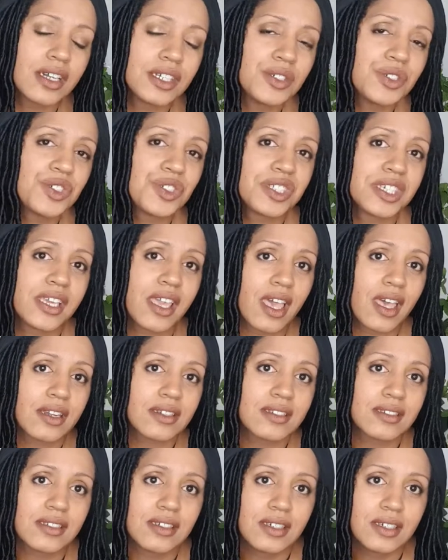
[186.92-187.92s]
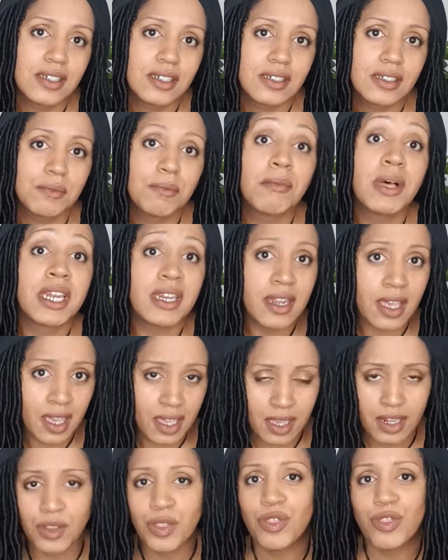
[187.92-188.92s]
usually get Monday
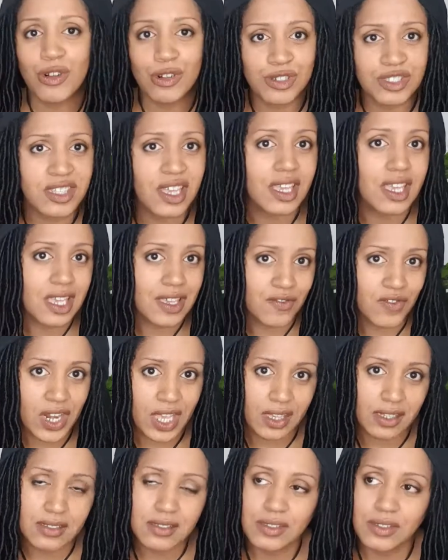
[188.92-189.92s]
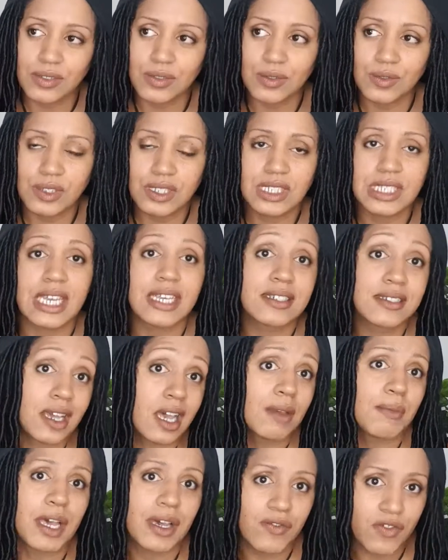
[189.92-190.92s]
and Thursday evenings to take
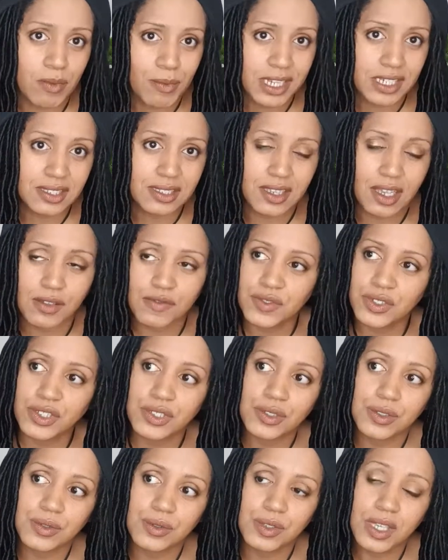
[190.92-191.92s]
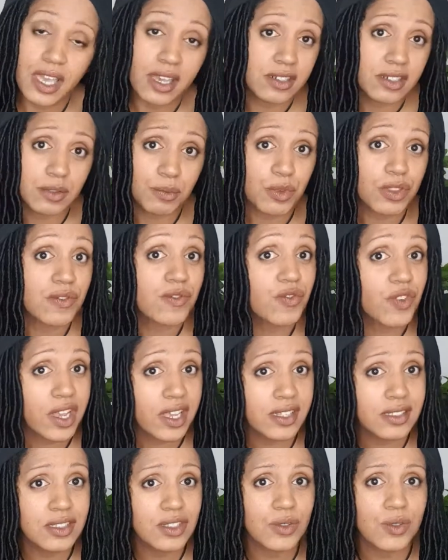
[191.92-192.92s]
time out for myself to catch up with
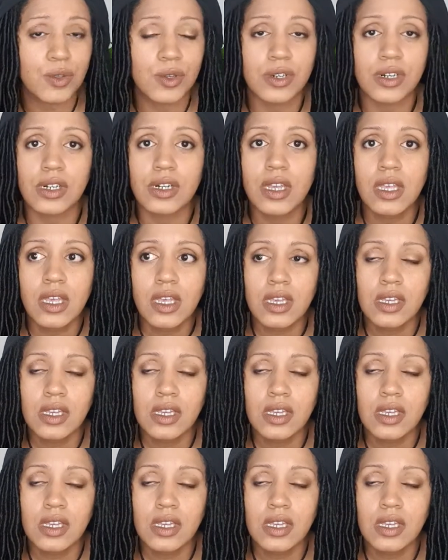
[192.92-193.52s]
friends or